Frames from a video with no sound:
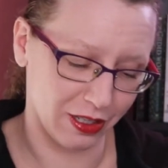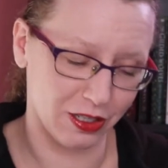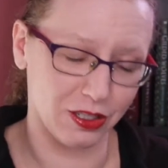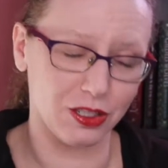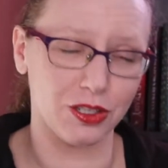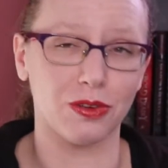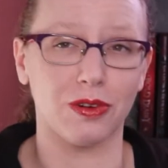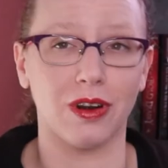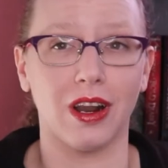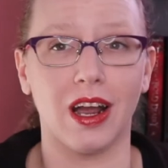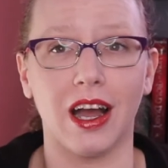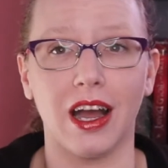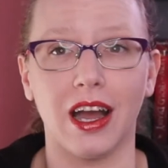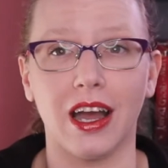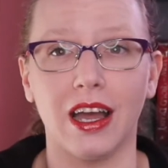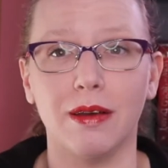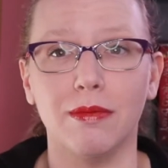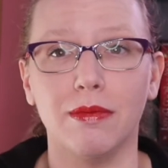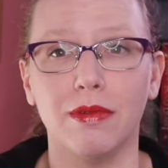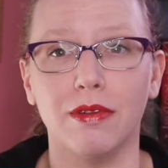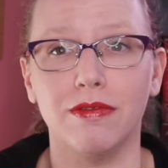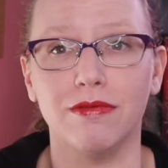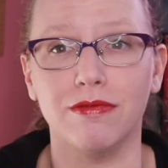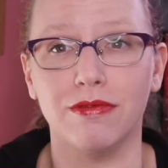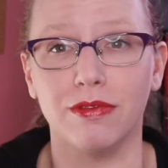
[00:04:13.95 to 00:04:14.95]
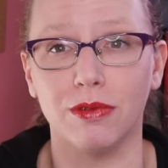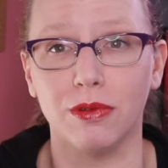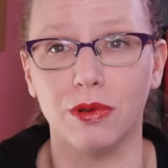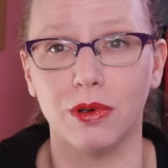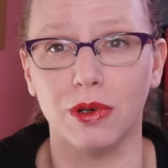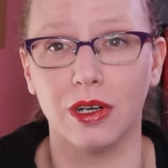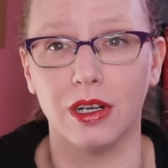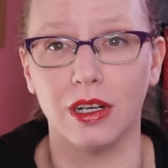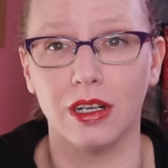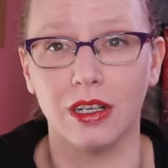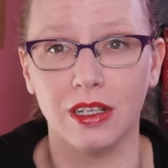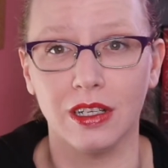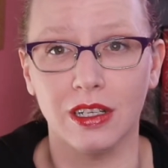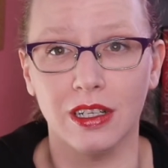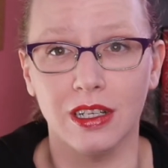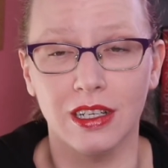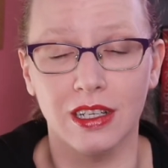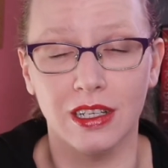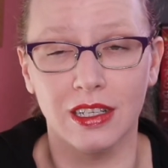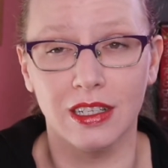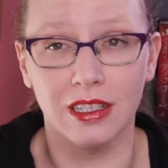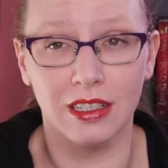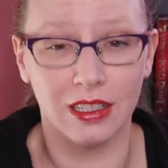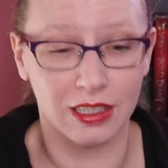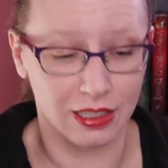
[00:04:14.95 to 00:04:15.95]
try before
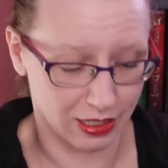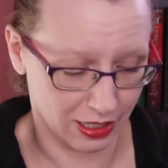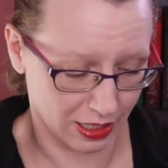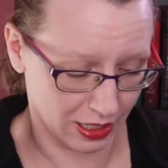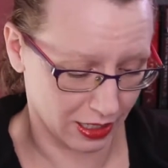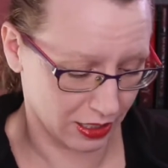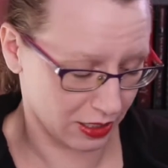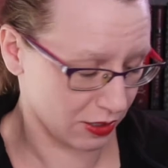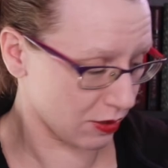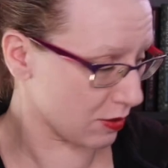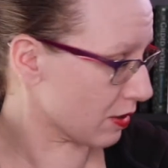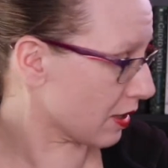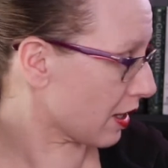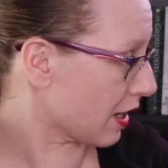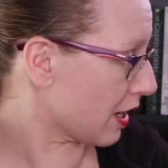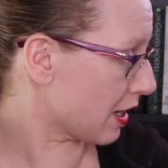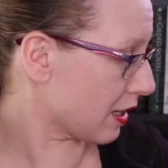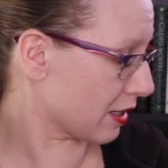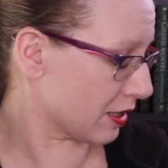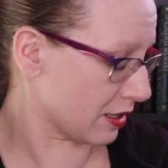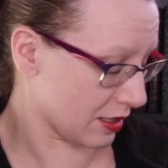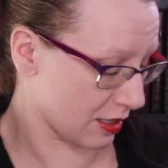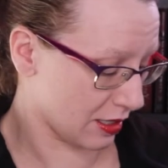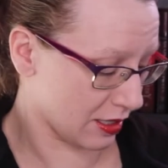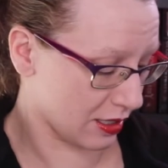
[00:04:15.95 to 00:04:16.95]
I do that.